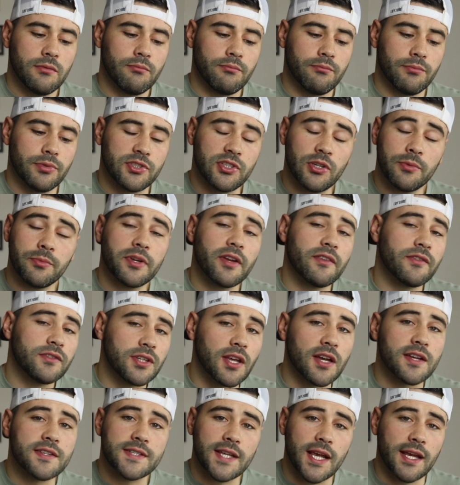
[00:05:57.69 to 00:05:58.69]
Beterbiev
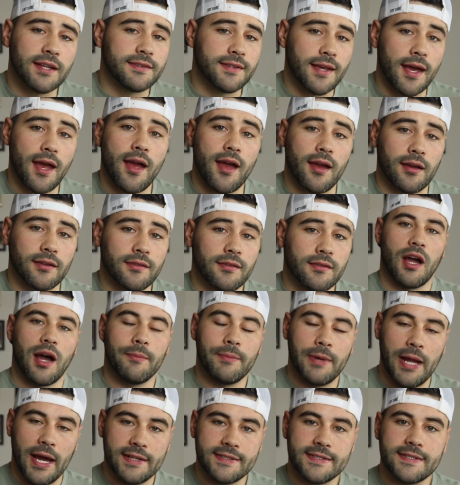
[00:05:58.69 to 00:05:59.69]
does get tagged. I'm
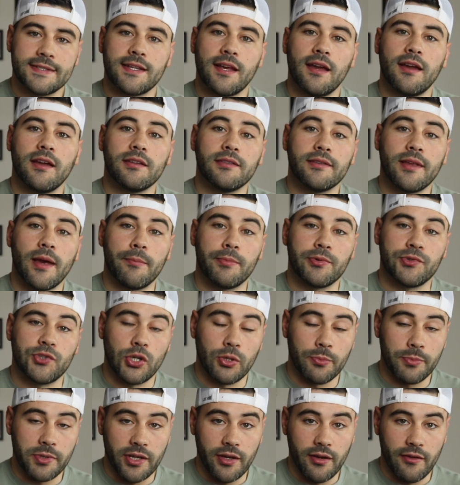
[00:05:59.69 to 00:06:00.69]
not saying that
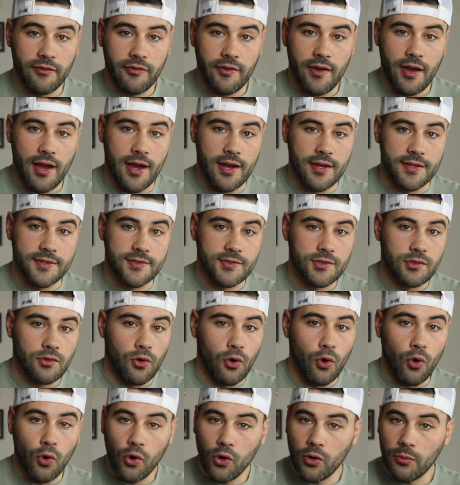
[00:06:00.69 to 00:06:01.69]
Beterbiev has
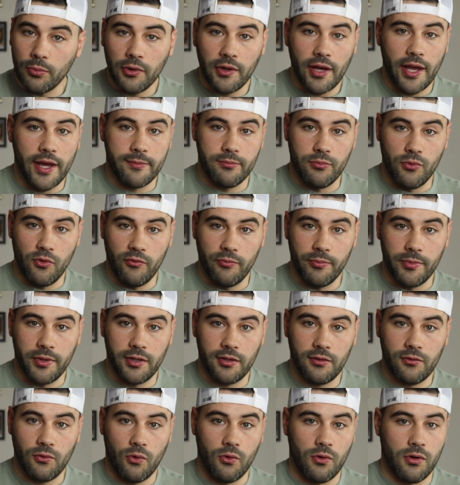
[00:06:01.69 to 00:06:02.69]
horrible head
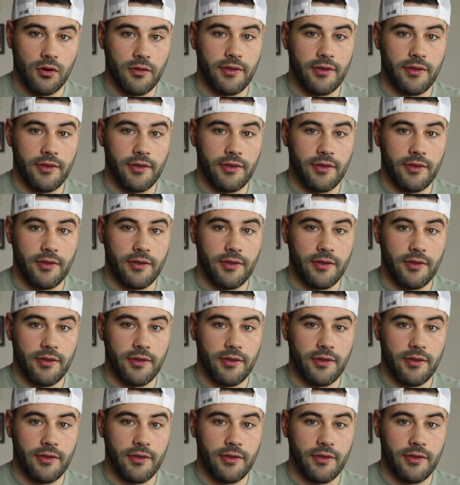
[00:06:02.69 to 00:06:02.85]
movement or